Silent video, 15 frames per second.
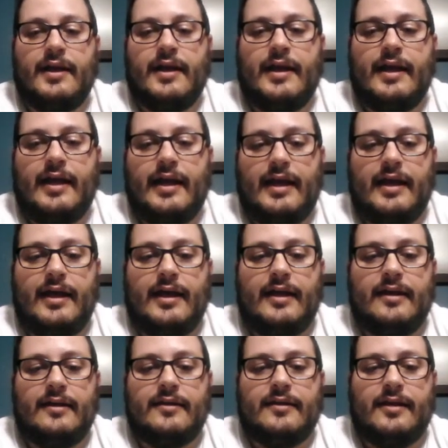
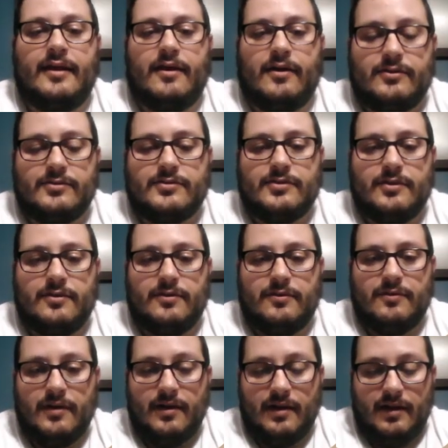and they also,
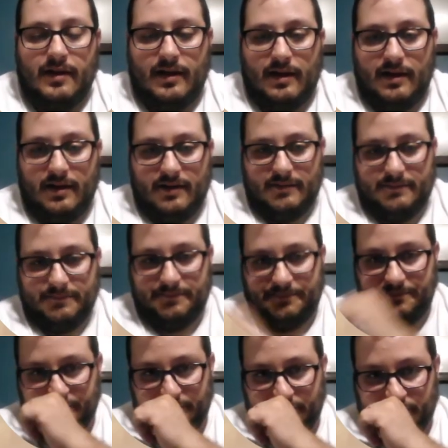pardon
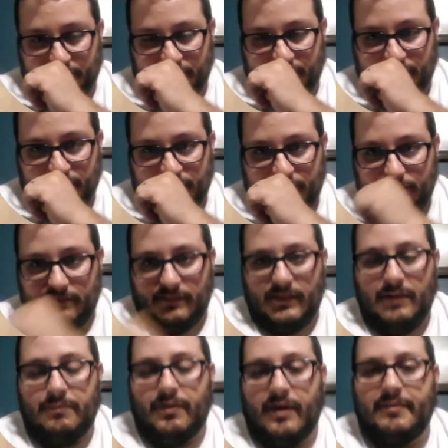
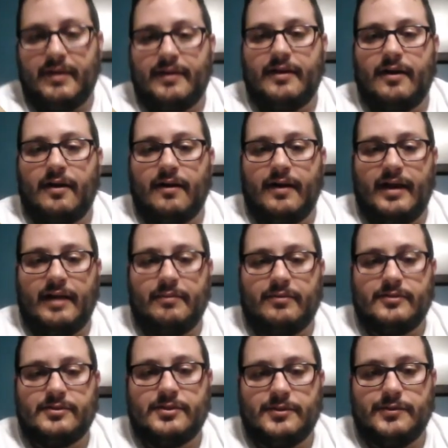me, are able
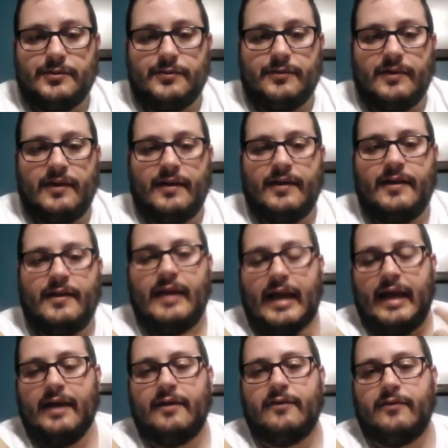to
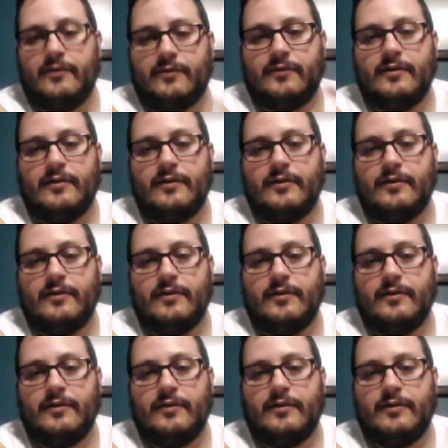handle